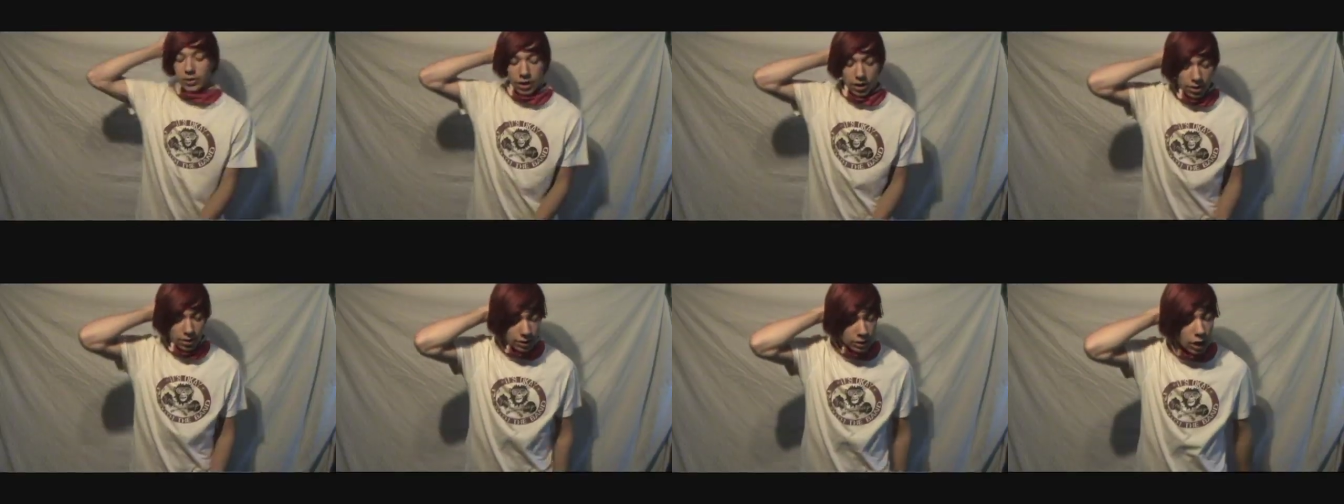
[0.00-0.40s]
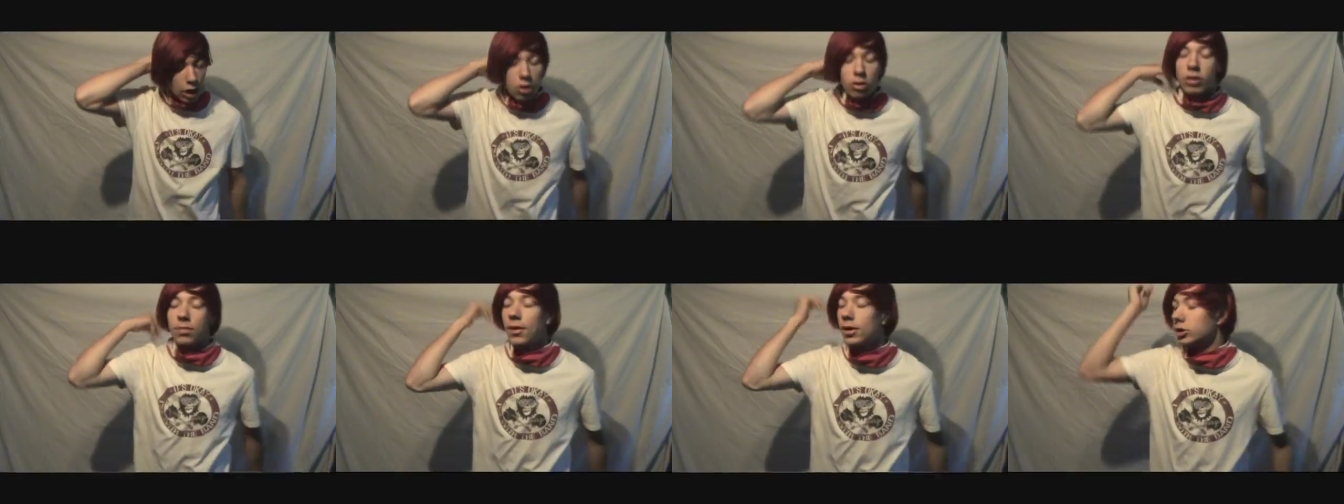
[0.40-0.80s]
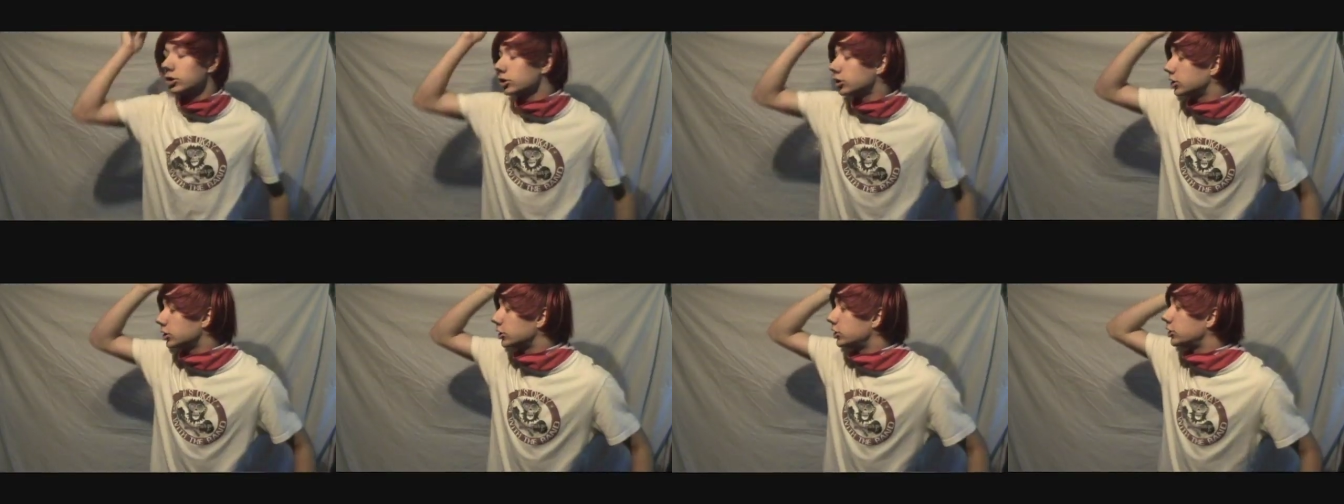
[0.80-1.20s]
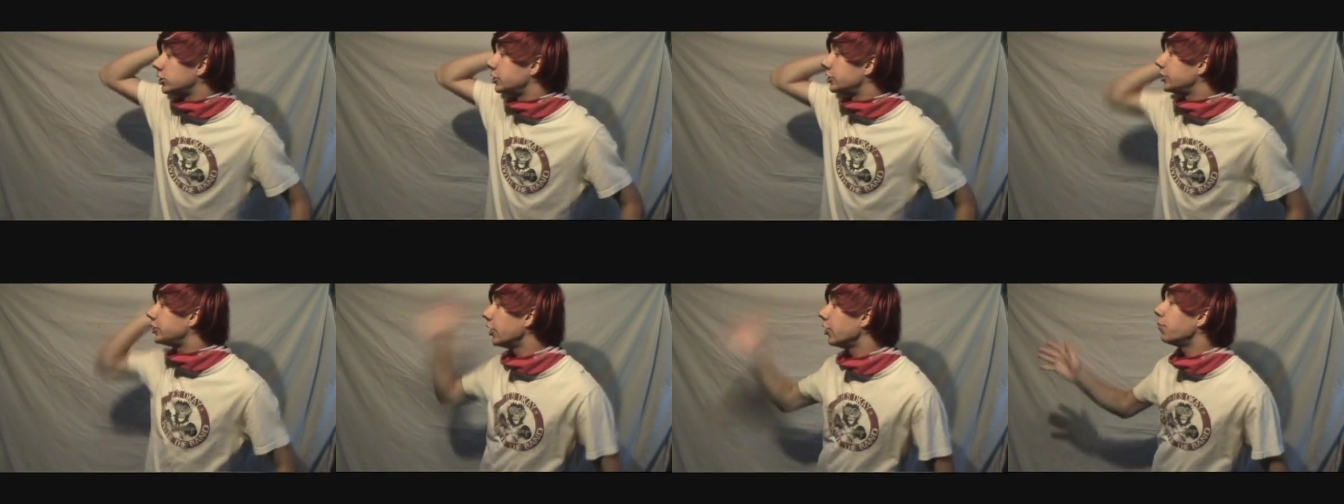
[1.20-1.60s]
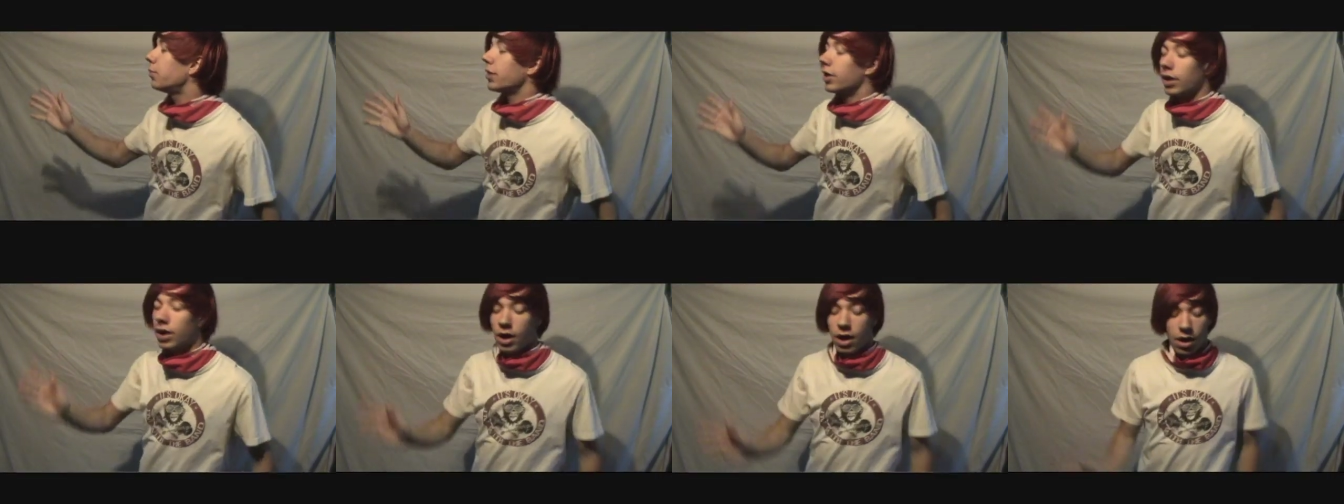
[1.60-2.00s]
Forget it, this whole commercial is just
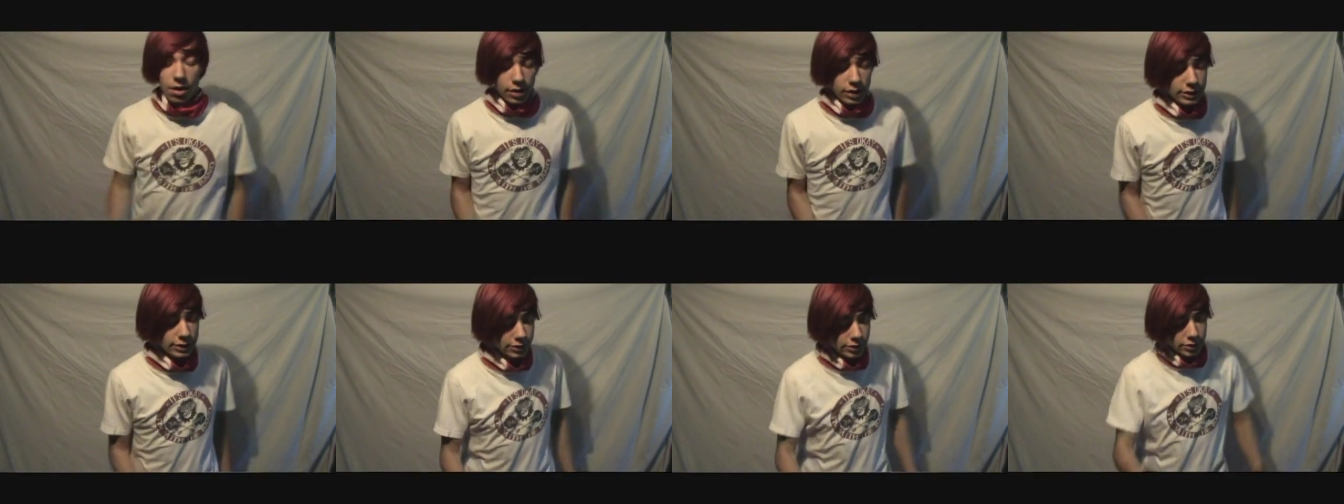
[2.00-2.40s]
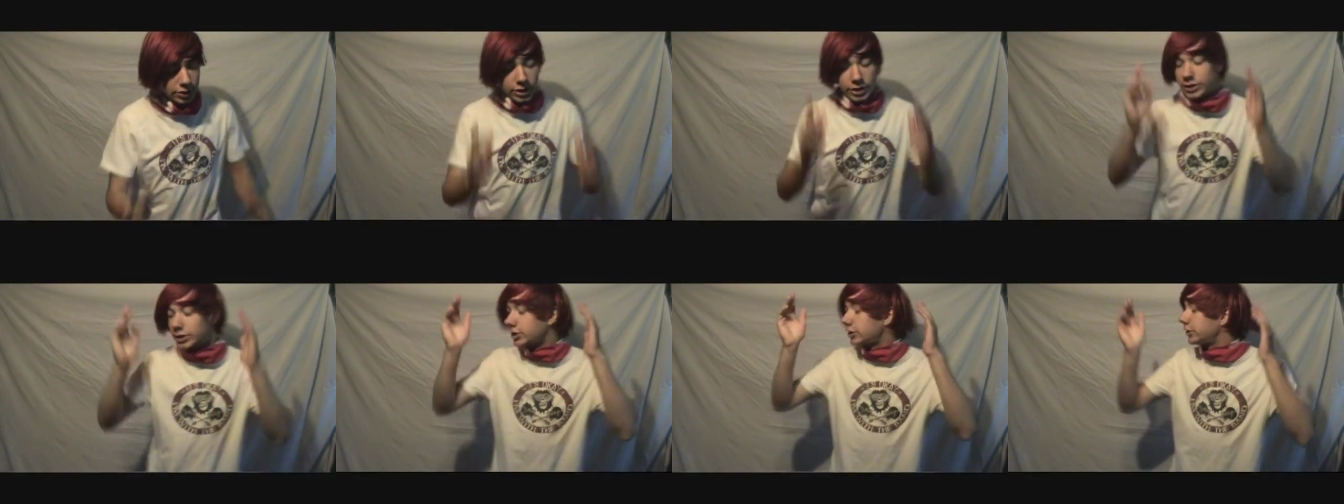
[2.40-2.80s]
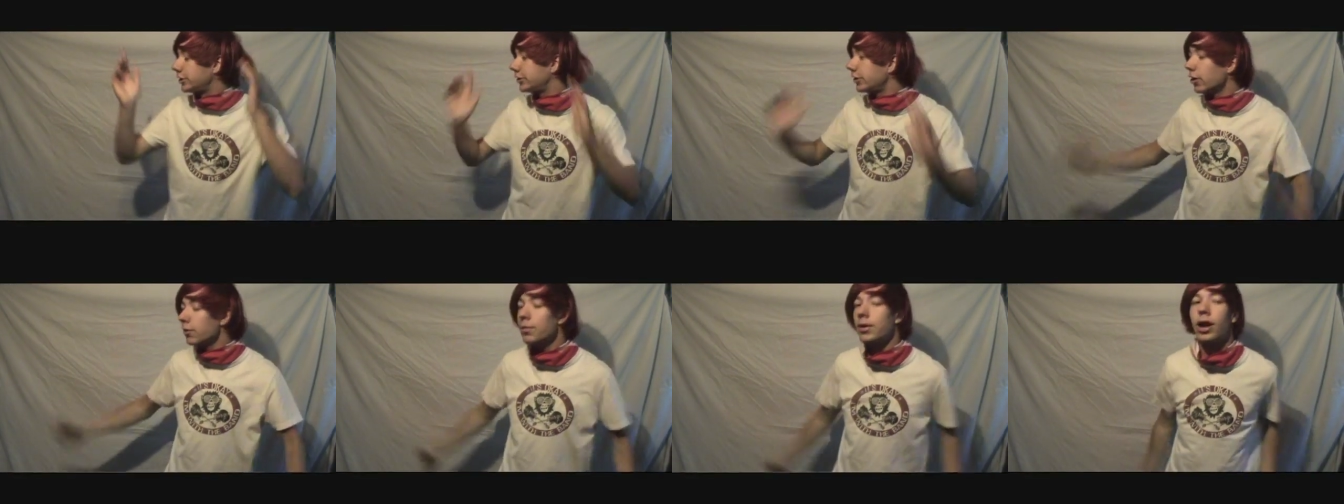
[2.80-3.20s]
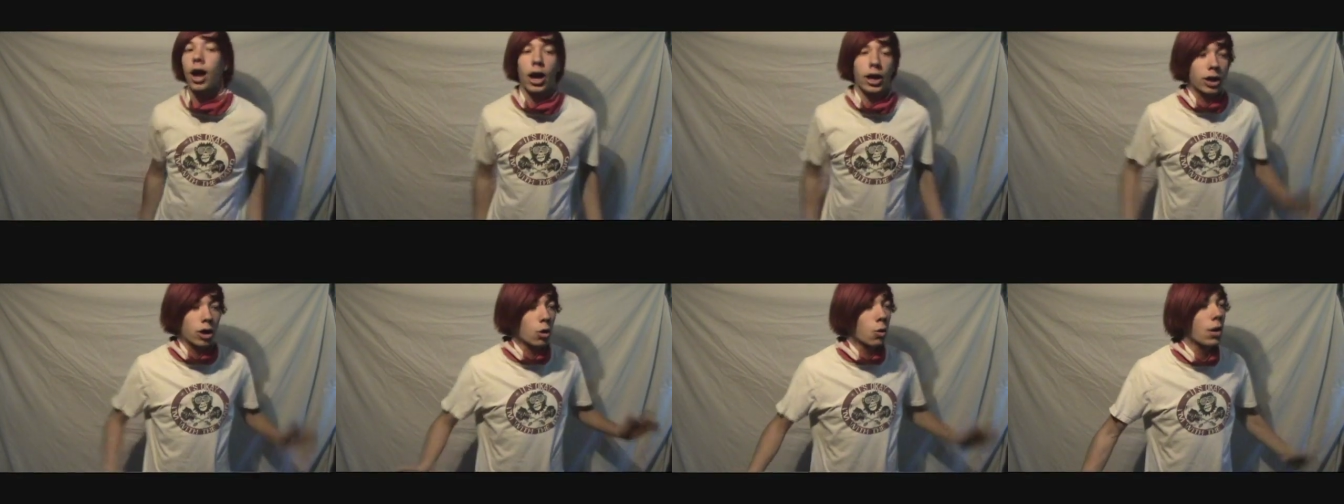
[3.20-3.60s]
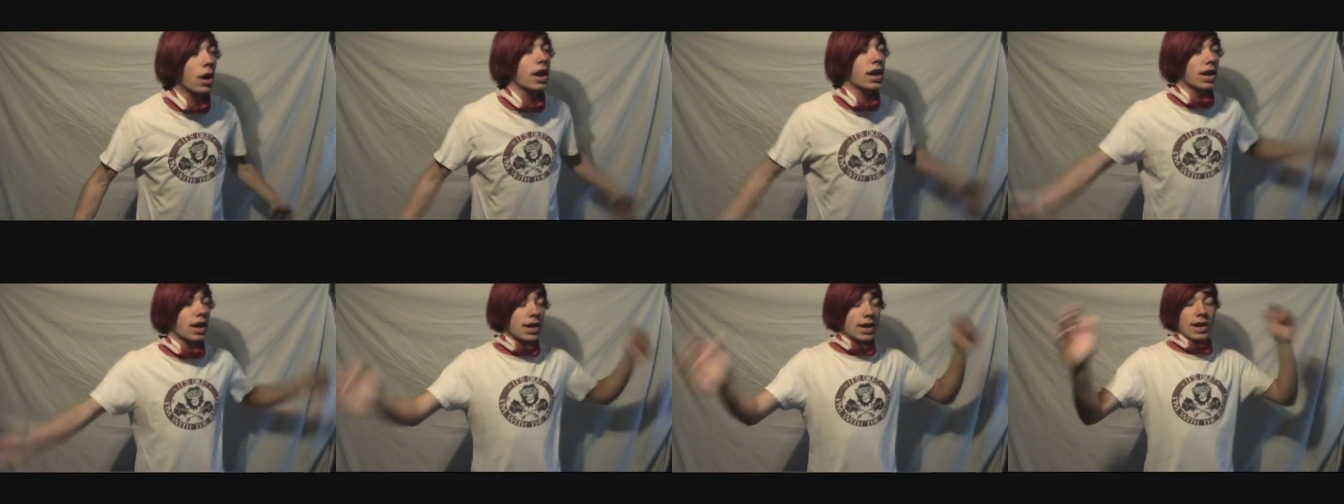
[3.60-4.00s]
stupid. It's, it's stupid, I
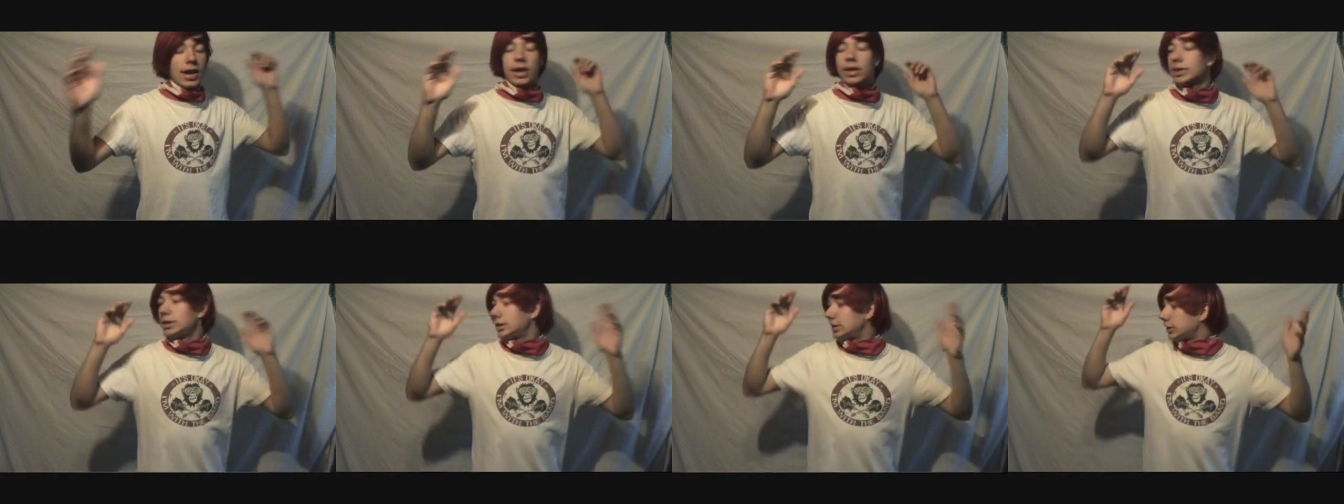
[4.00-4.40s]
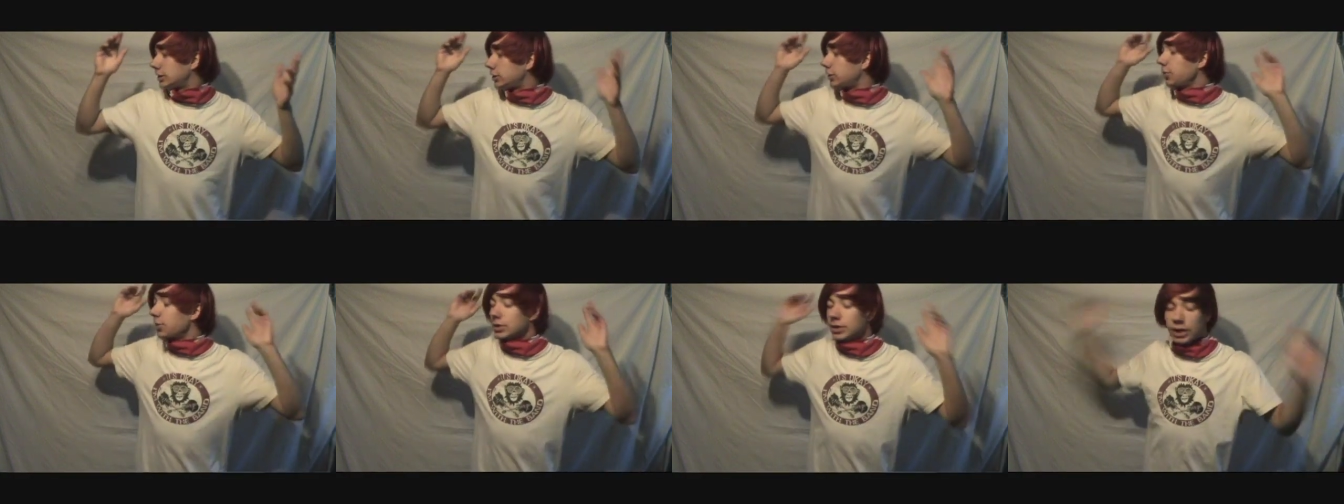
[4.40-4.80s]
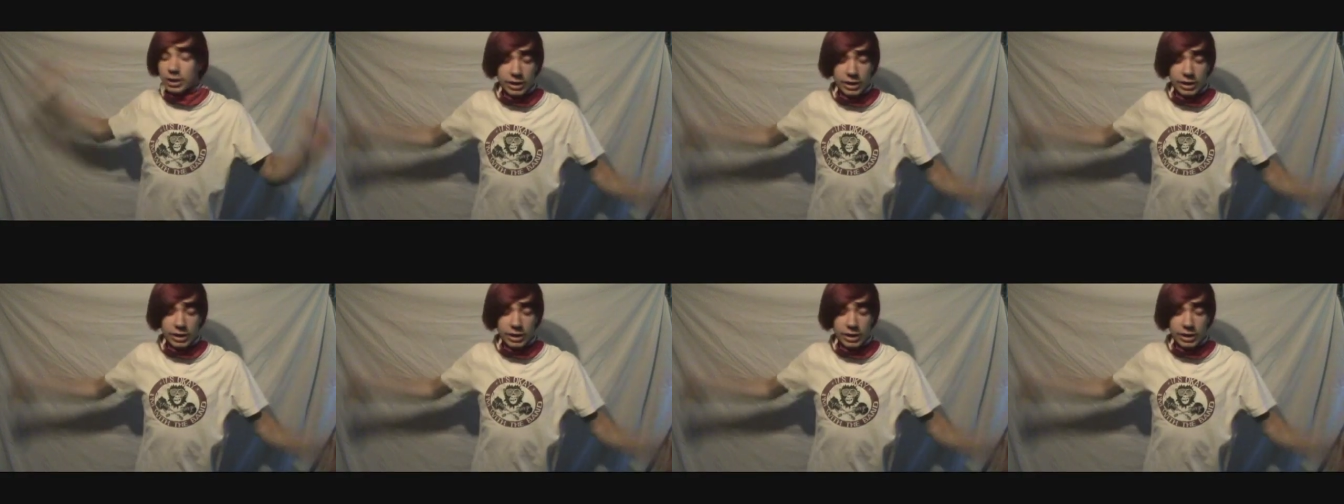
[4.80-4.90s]
quit. This is the stupidest